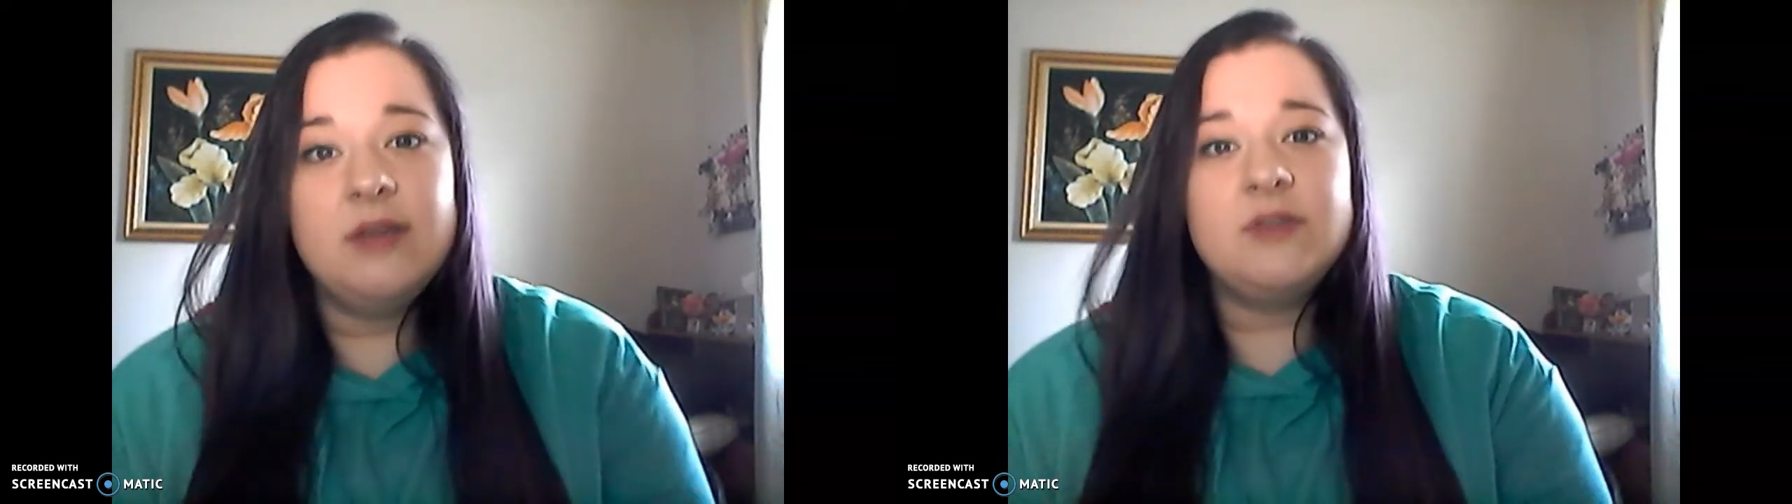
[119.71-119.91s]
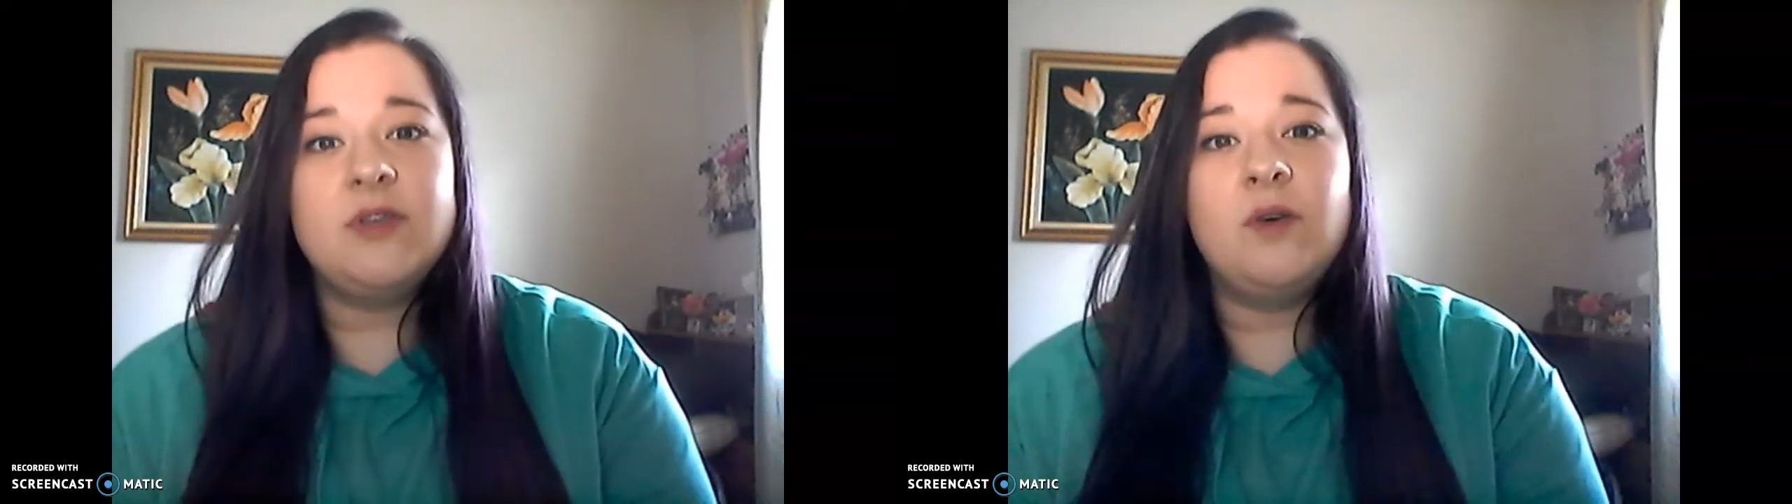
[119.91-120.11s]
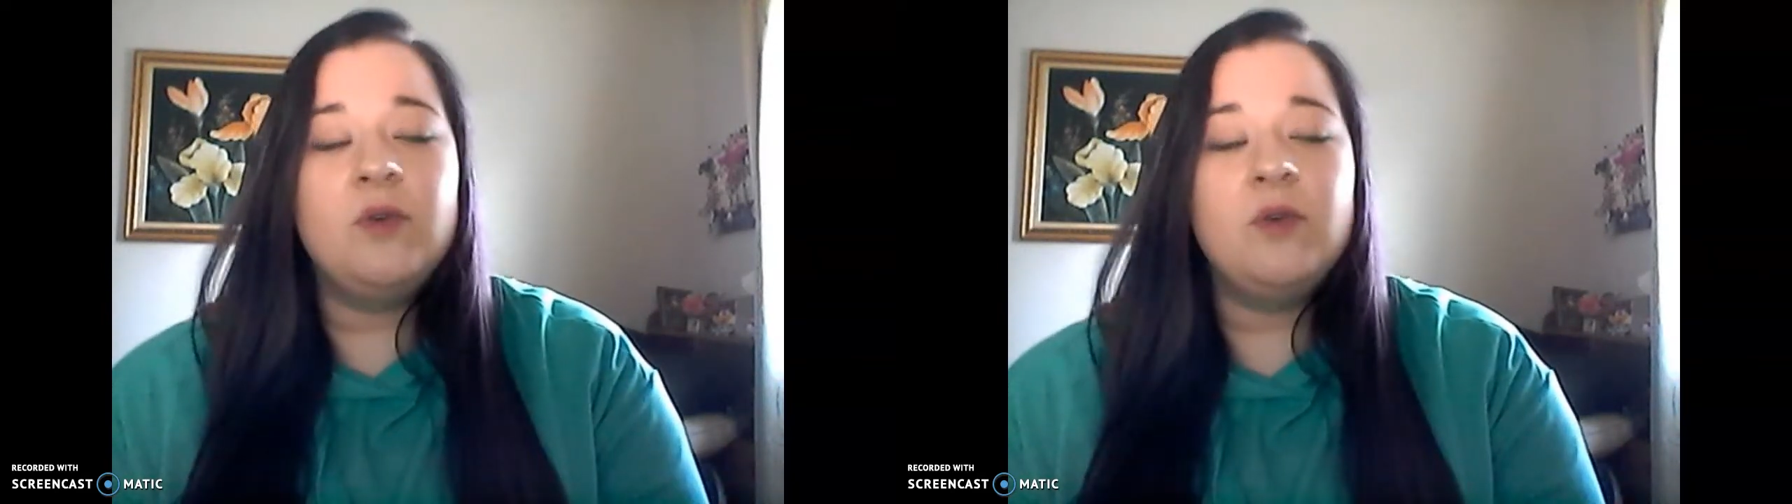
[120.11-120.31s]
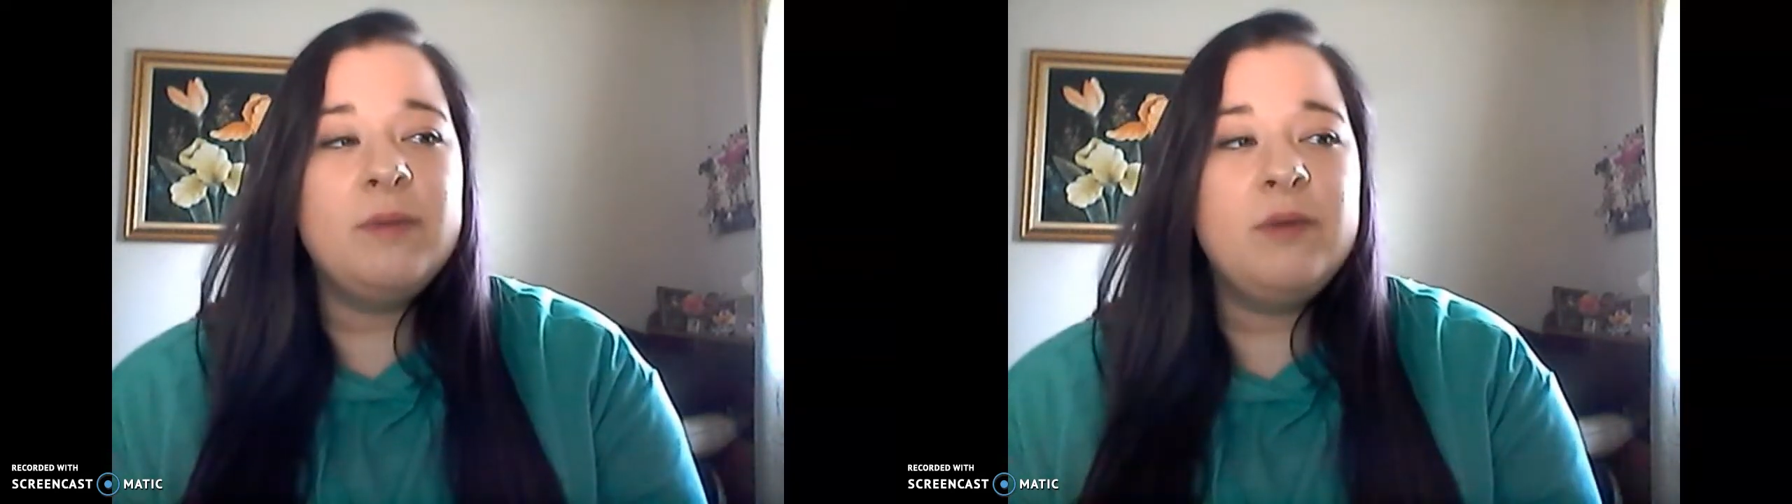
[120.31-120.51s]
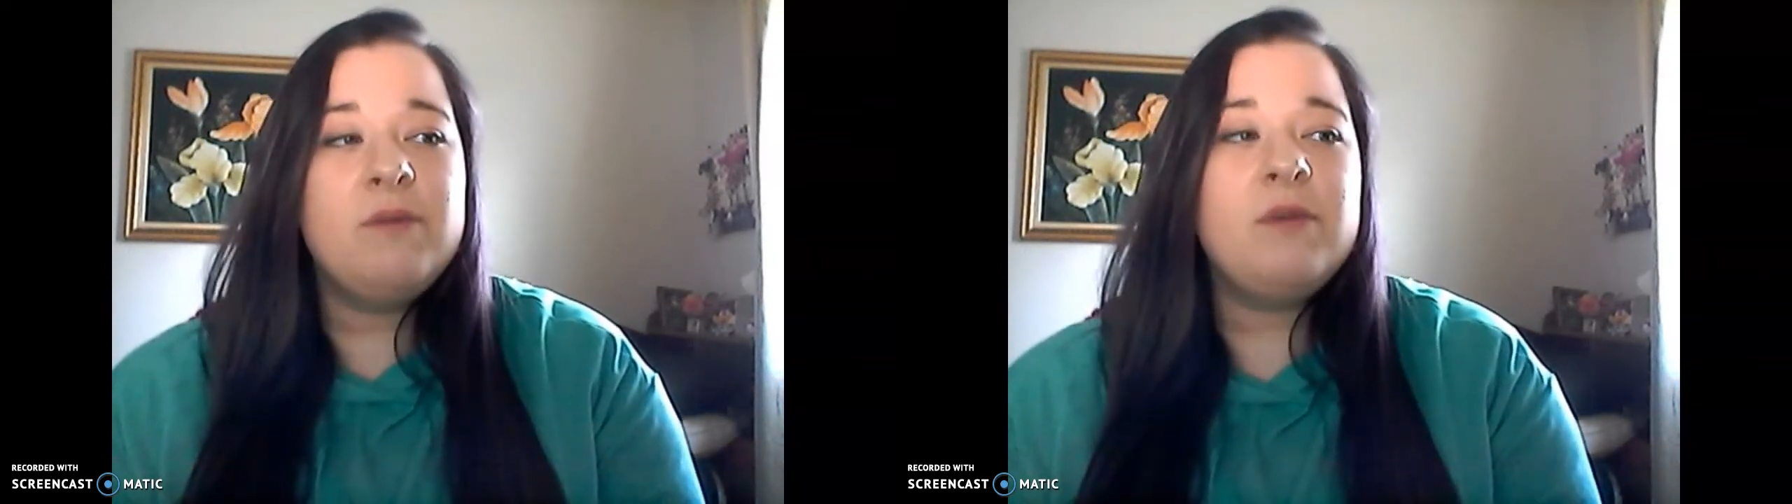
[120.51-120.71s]
So
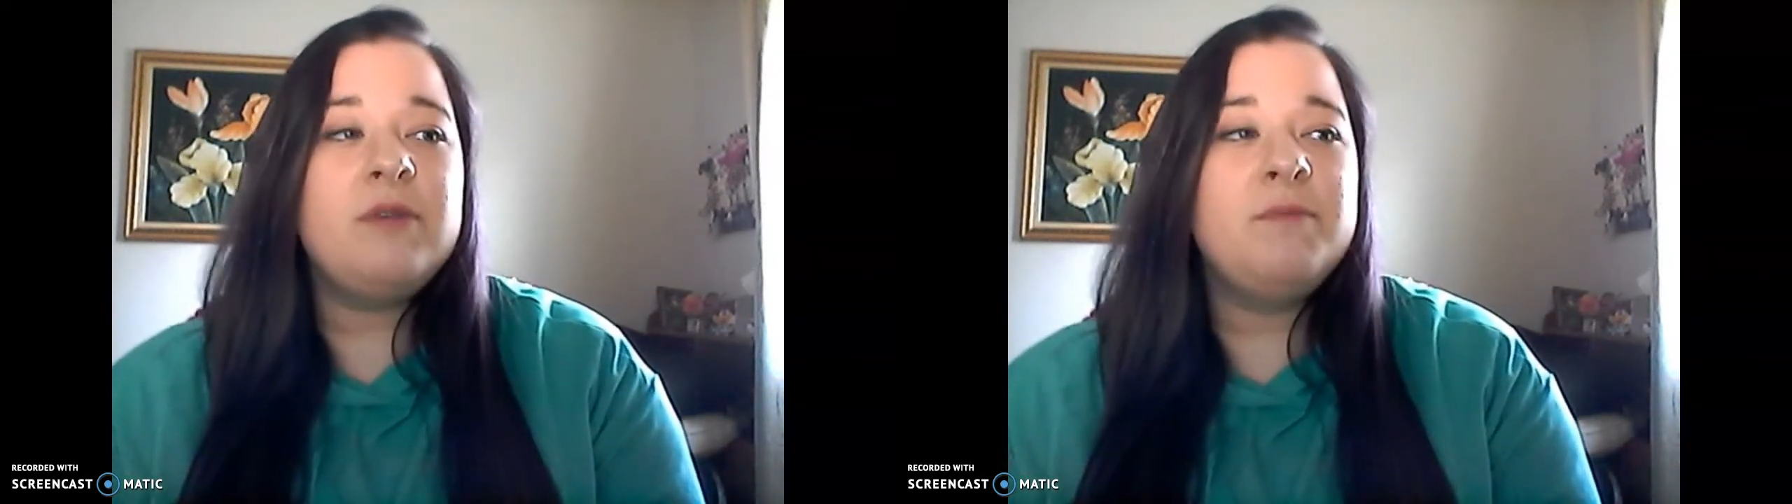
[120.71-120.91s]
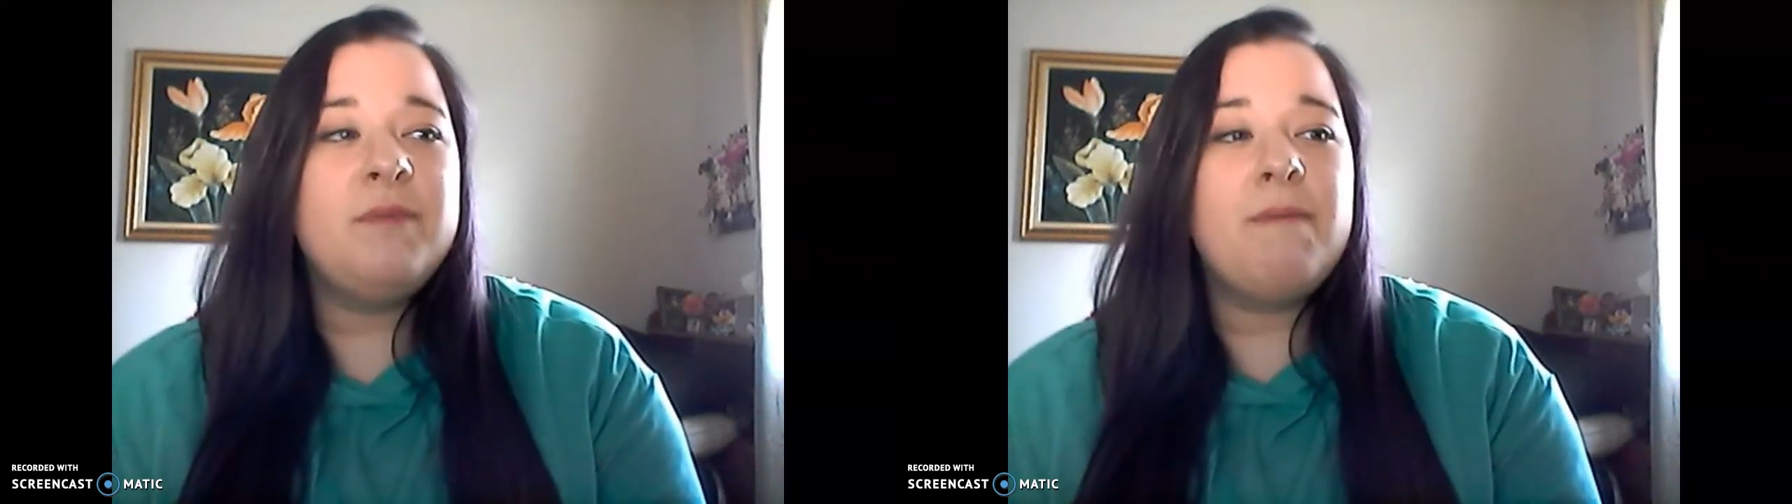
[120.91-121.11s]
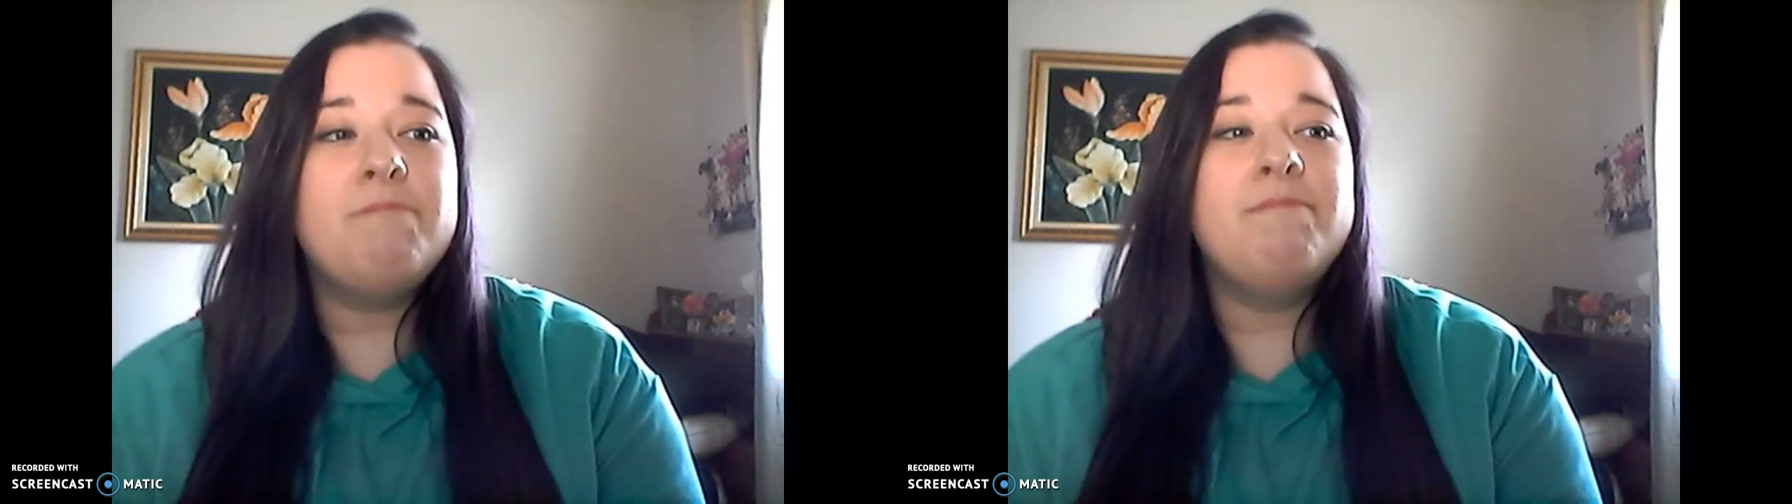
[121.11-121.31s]
normally we would have